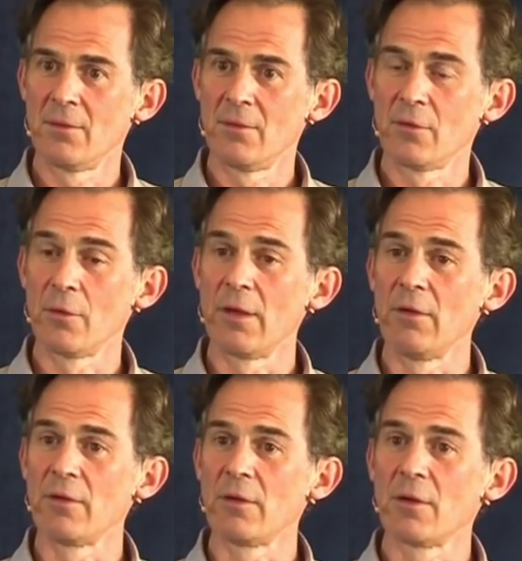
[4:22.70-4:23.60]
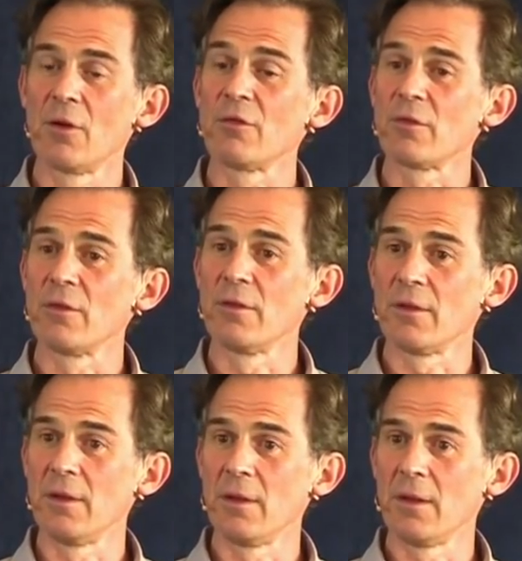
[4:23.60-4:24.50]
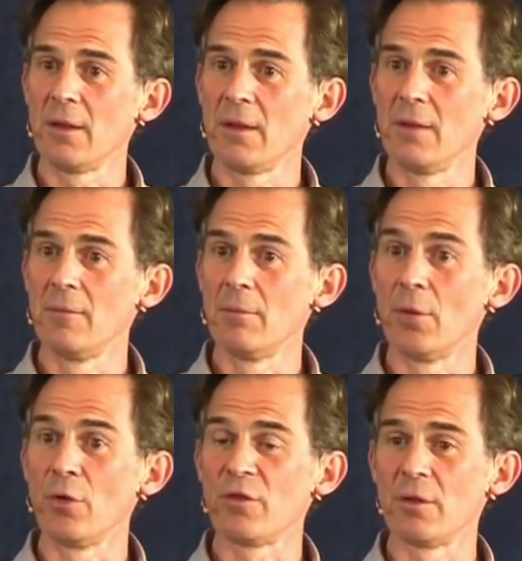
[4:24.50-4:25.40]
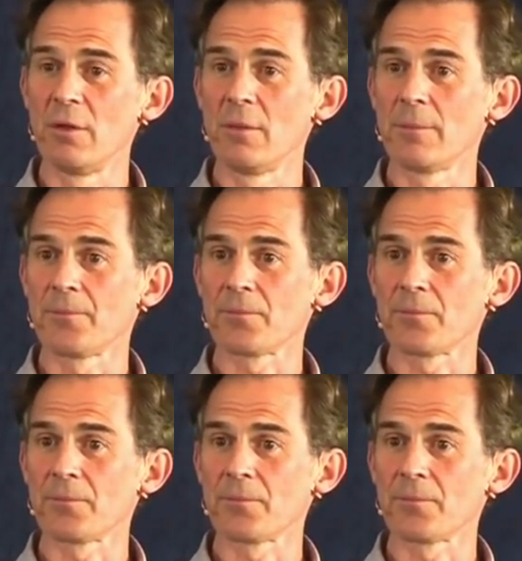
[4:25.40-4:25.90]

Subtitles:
So there is consciousness in motion.